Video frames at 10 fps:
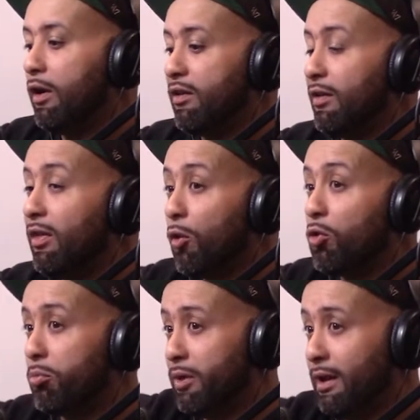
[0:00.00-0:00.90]
is it
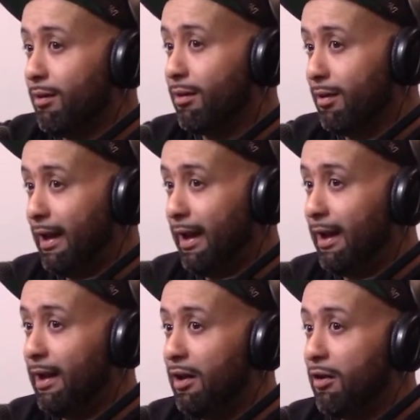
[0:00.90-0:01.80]
those beings
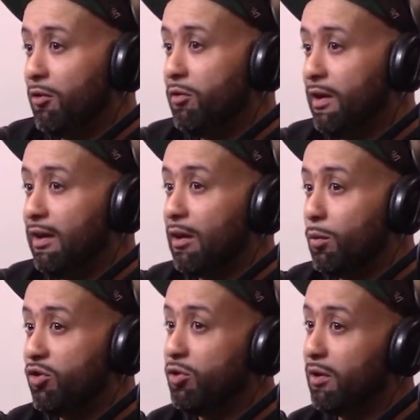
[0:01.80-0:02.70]
there feeling that
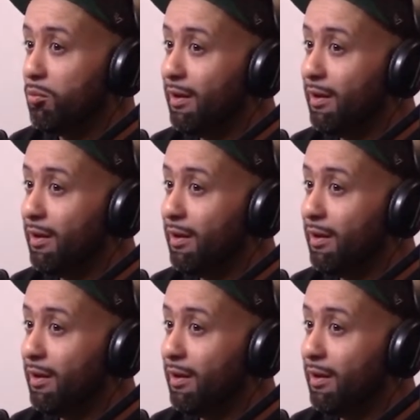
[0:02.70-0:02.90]
we shouldn't